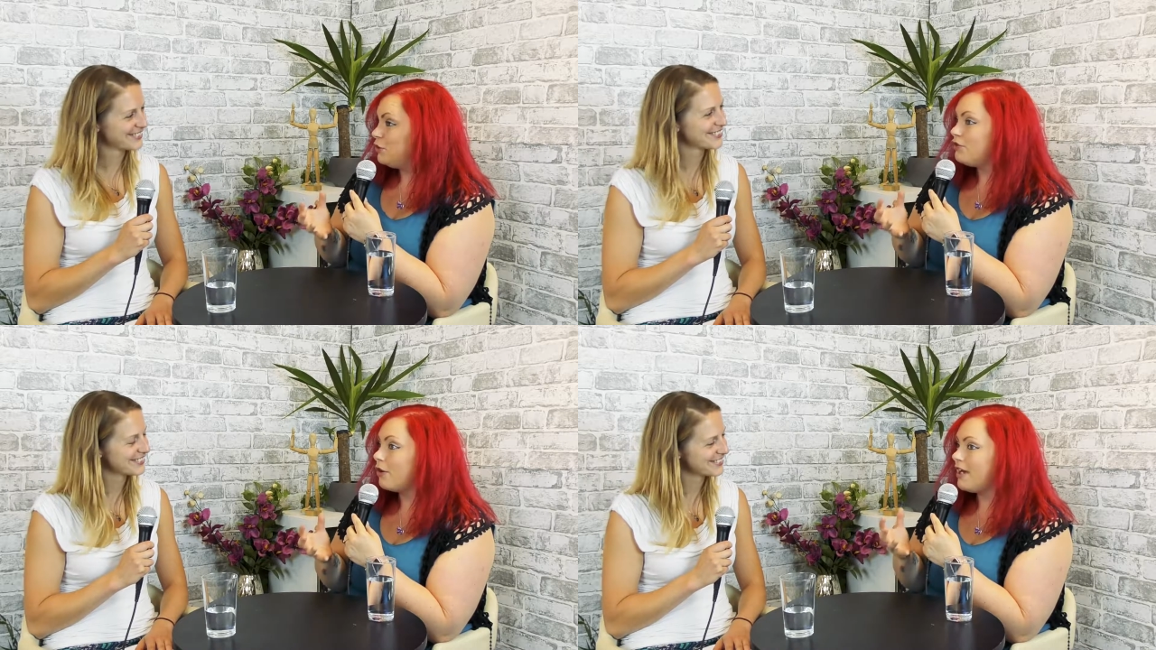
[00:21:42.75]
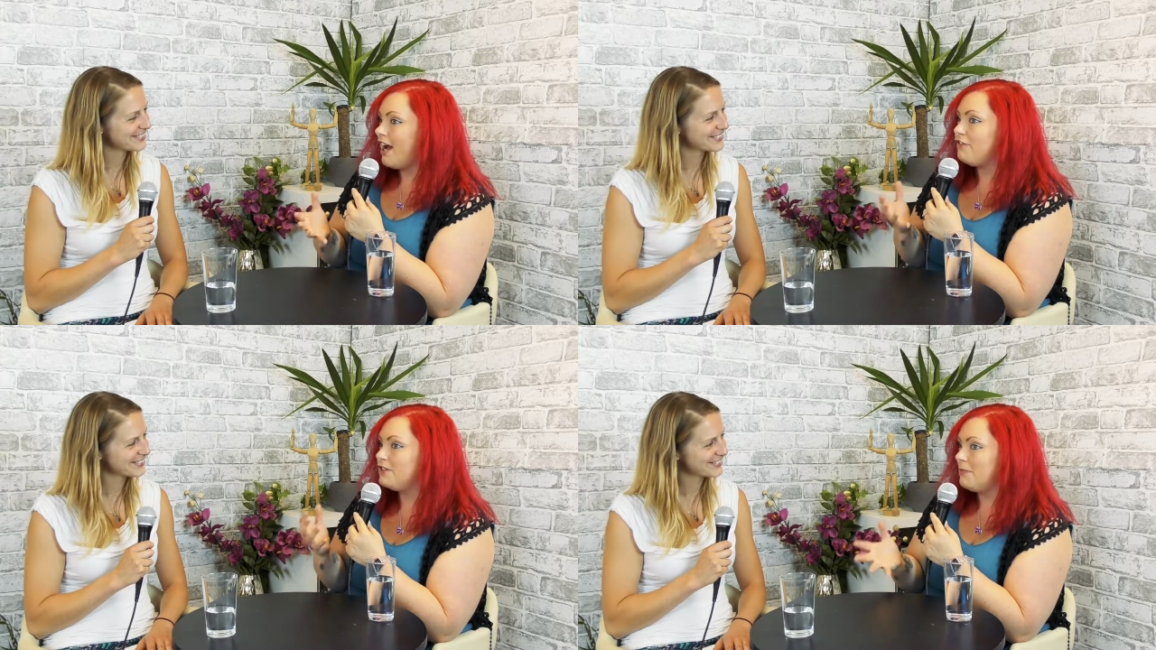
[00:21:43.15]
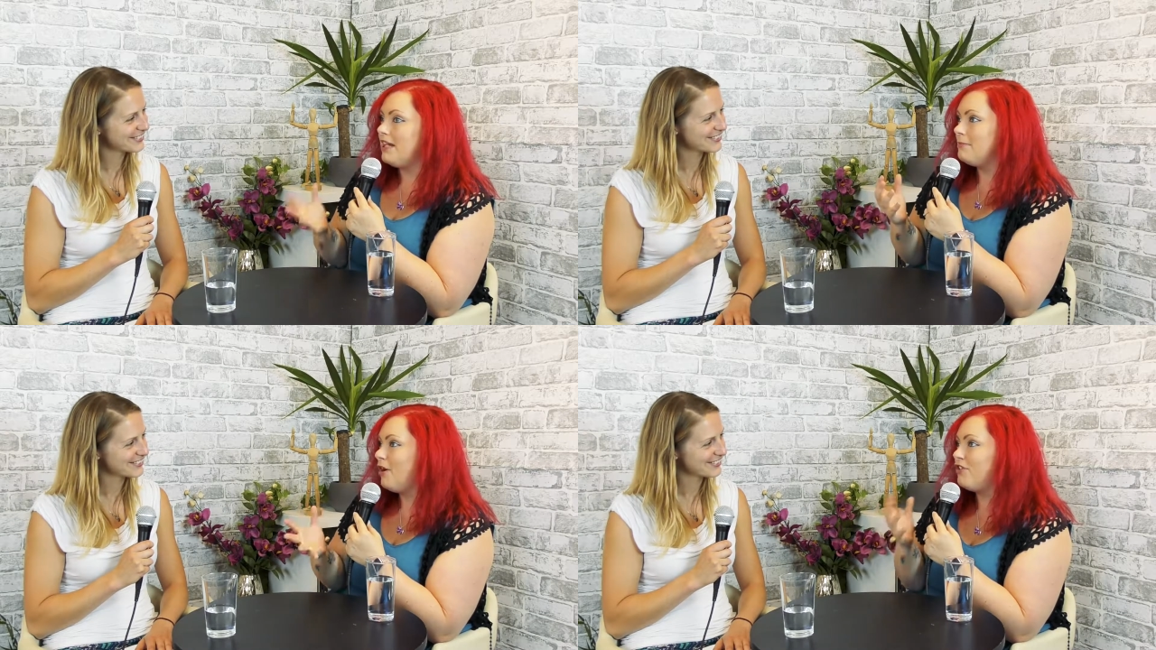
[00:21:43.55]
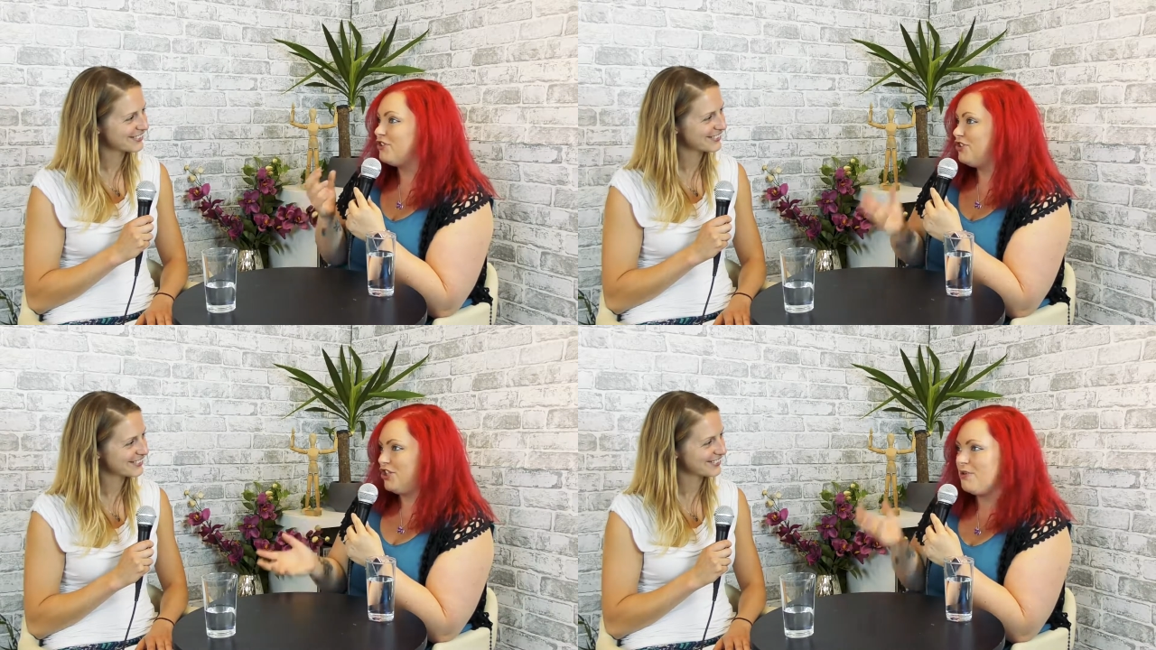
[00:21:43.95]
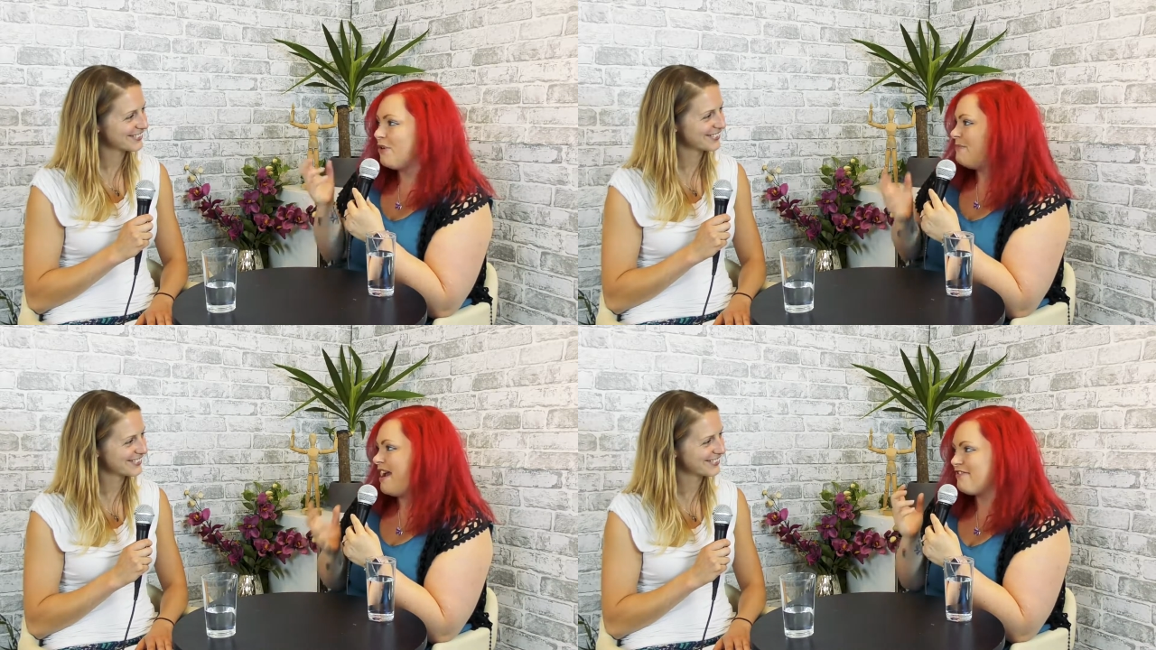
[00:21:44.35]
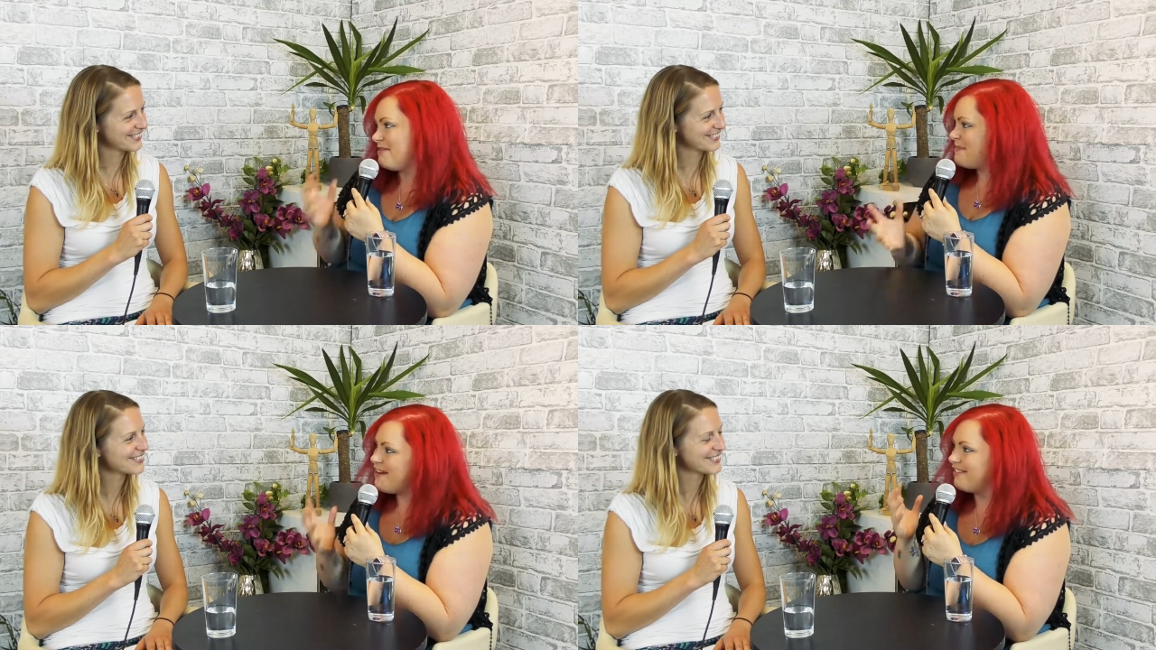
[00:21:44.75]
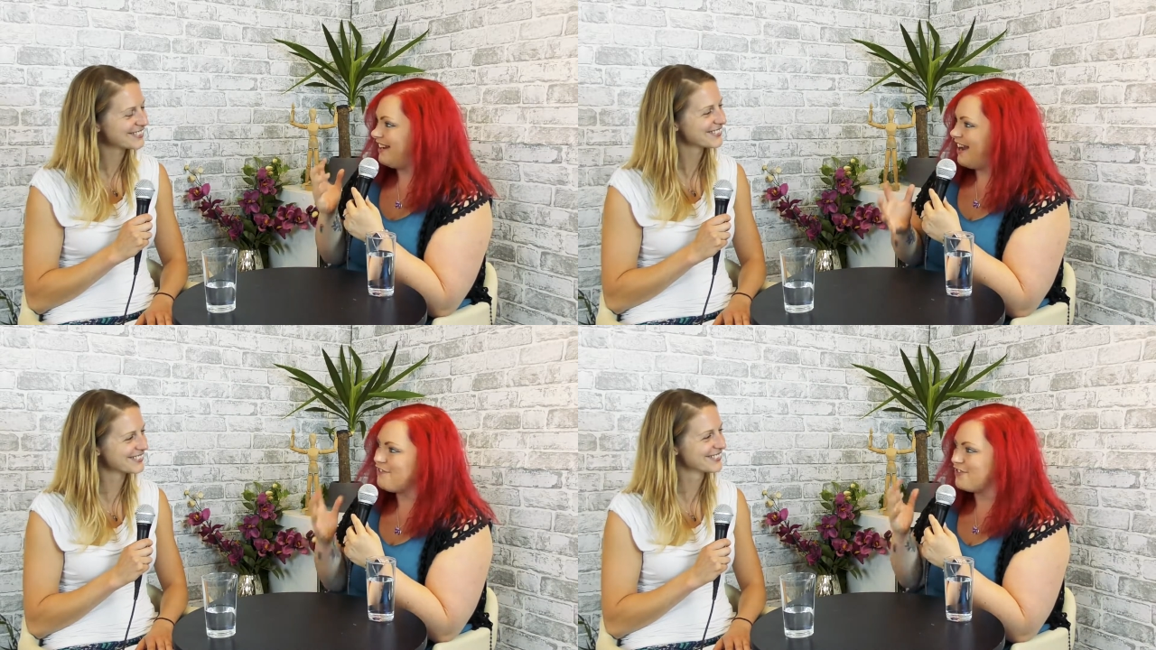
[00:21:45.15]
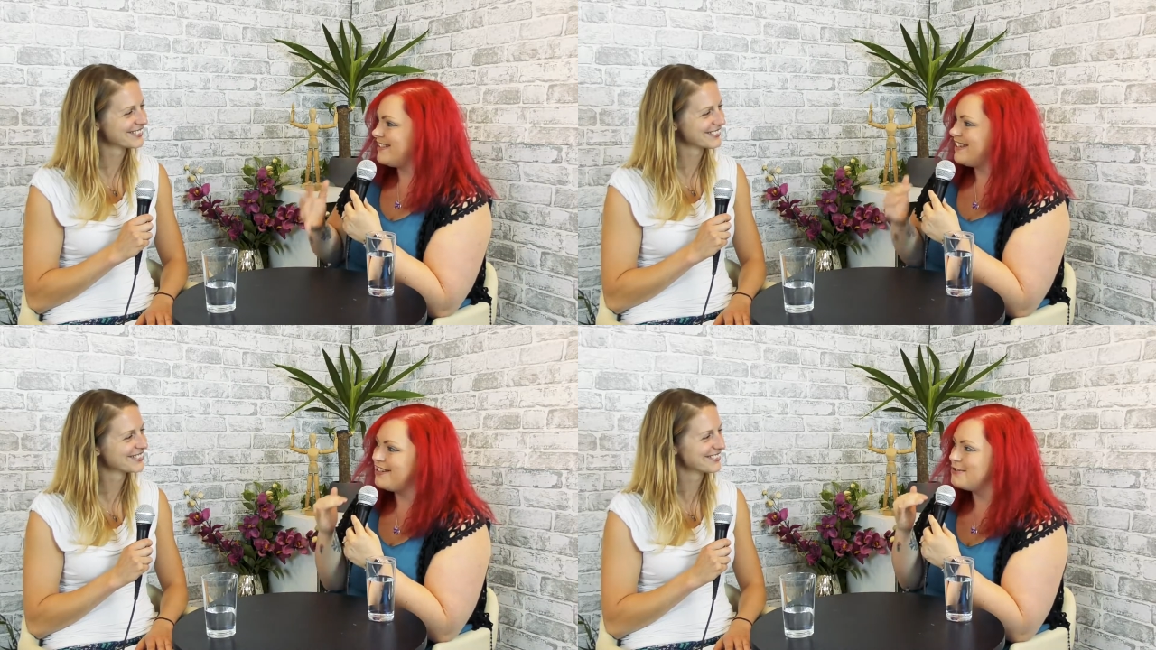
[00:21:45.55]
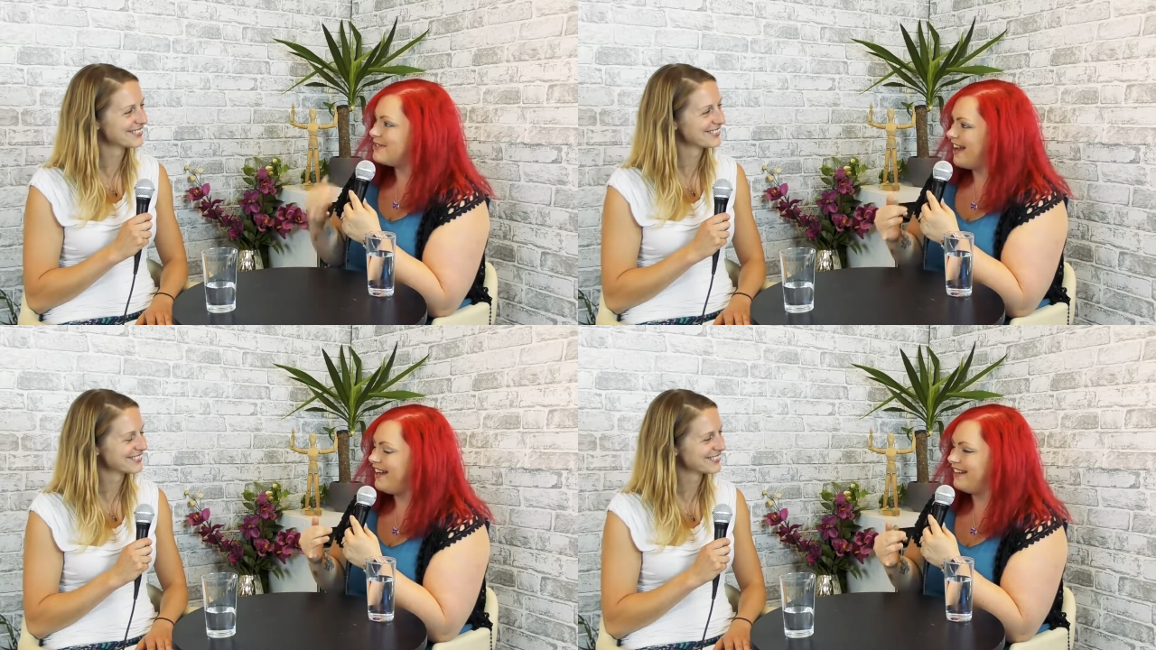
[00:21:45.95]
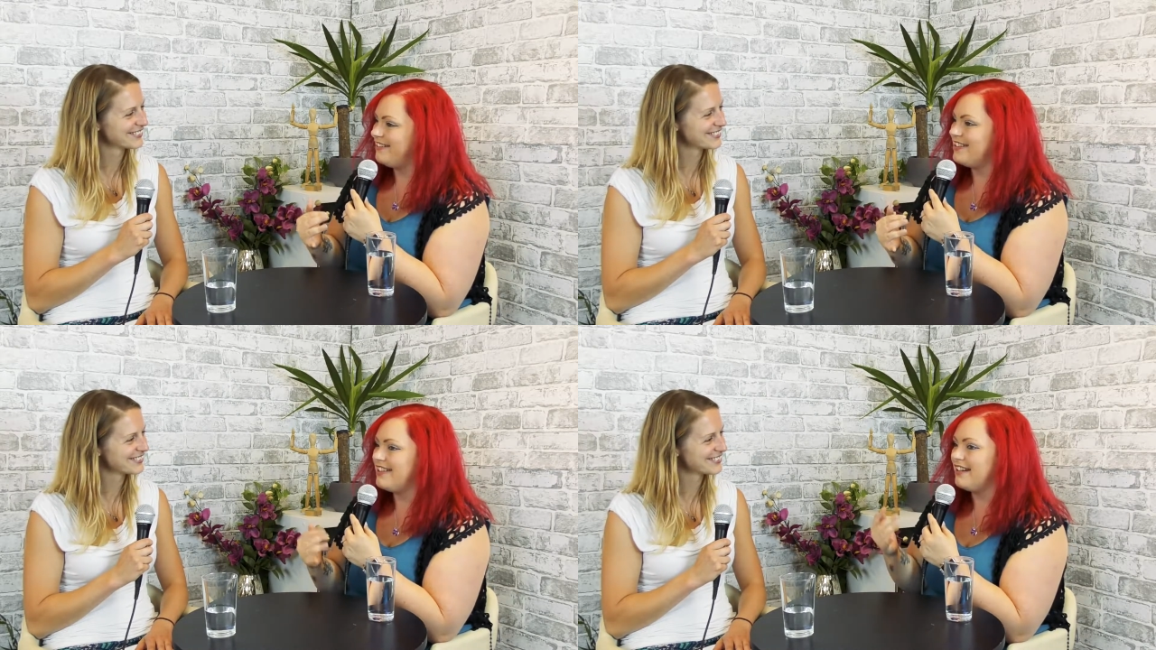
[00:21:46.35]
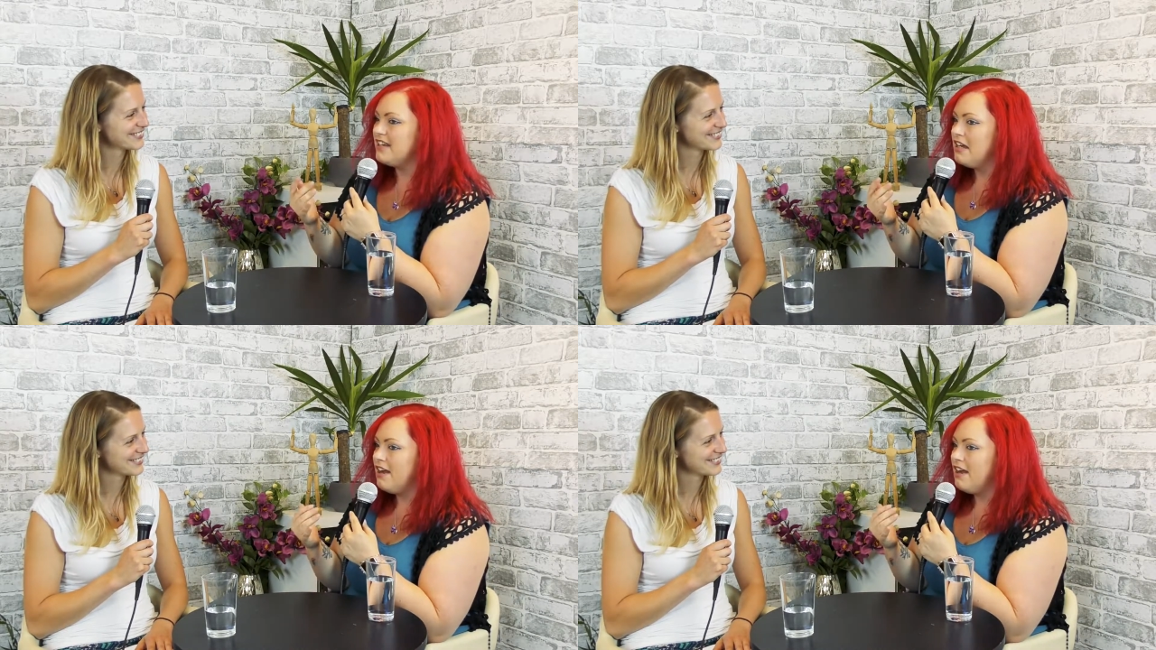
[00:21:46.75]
Speaker 1: You don't have to be Martha Stewart or Mary Berry every mm. single hmm. day. And I think,